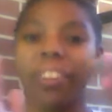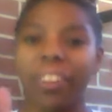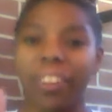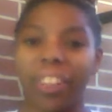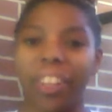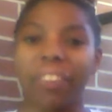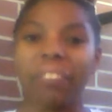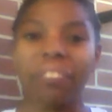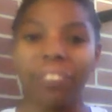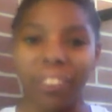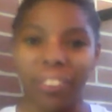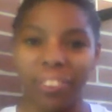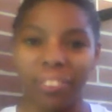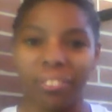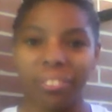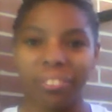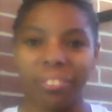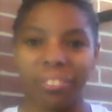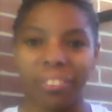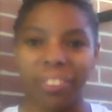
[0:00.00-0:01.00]
Let me
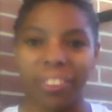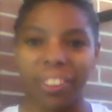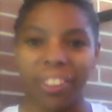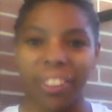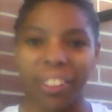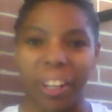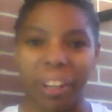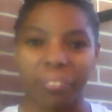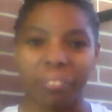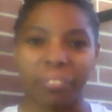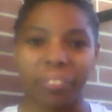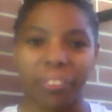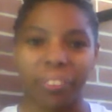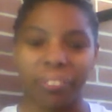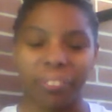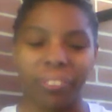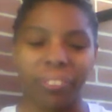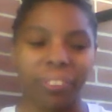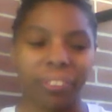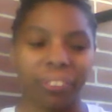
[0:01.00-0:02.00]
straighten that out for
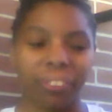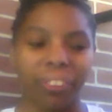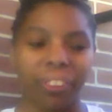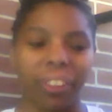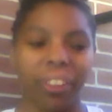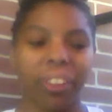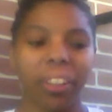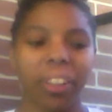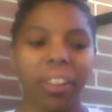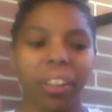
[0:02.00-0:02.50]
you real quick.